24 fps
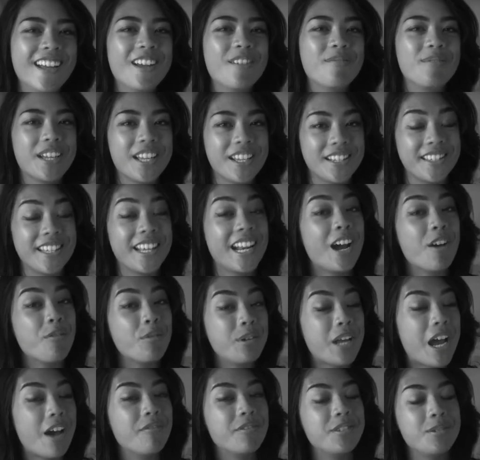because then I
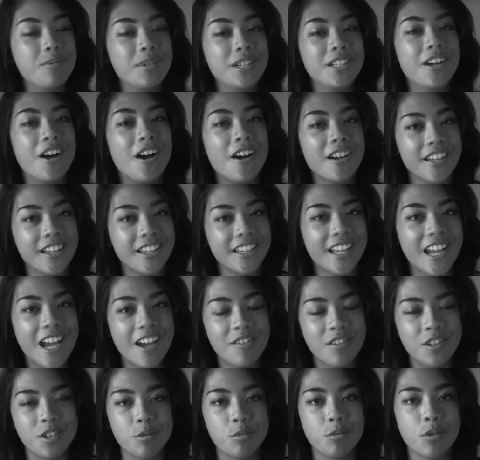would have to be docking
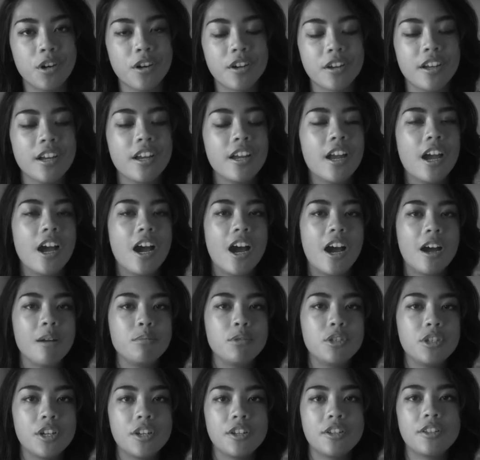Kevin's work. I'm
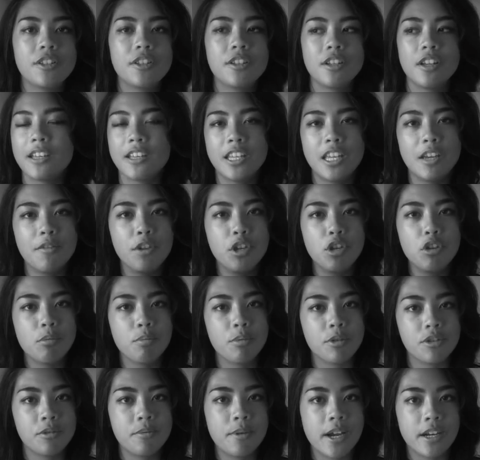just giving you a
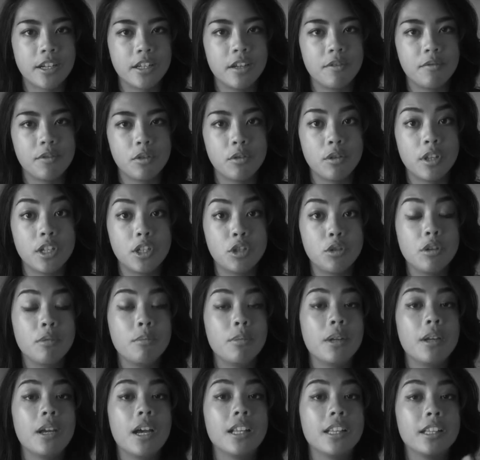perspective so that you can
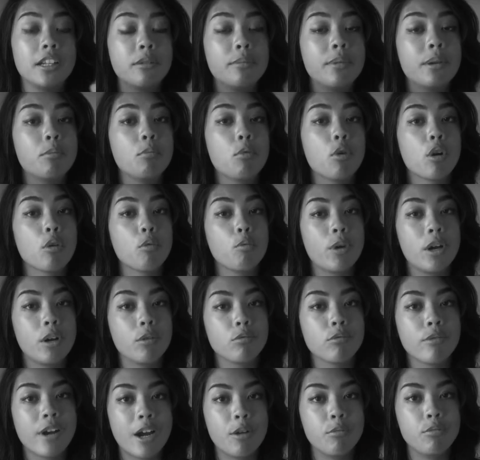be a little bit more
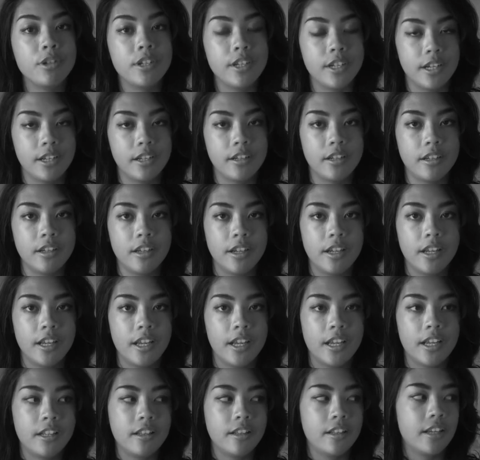well-rounded
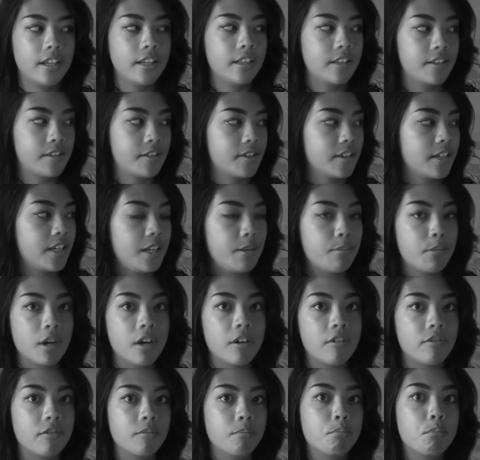in the scheme
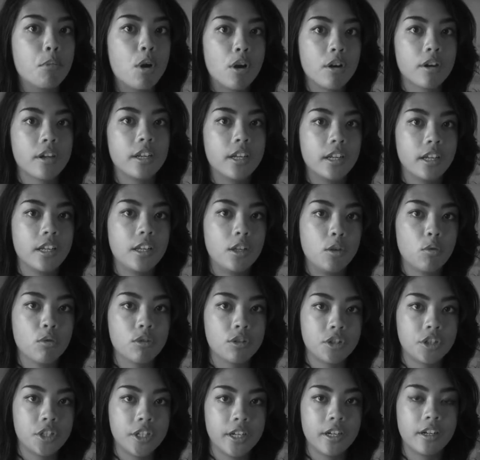of marketing your
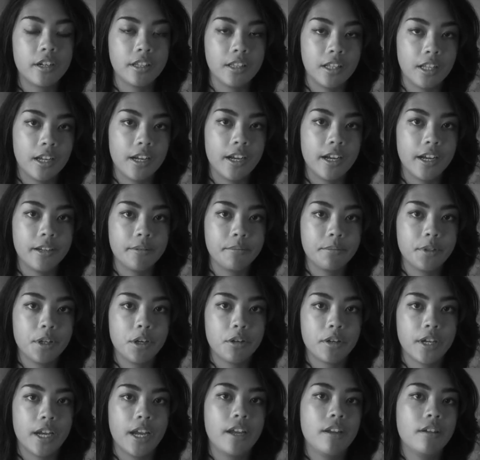shit online,
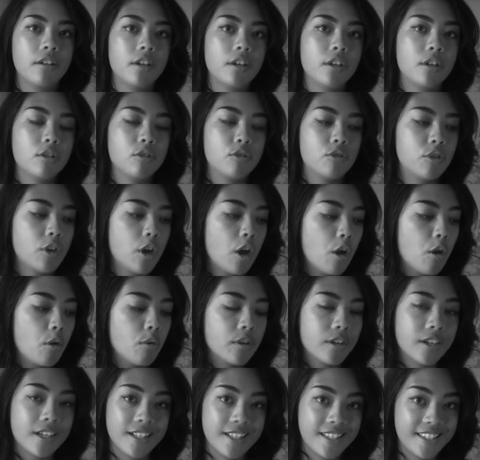okay?
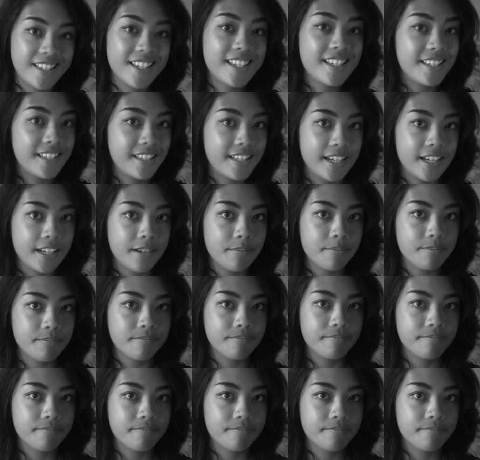So consistent,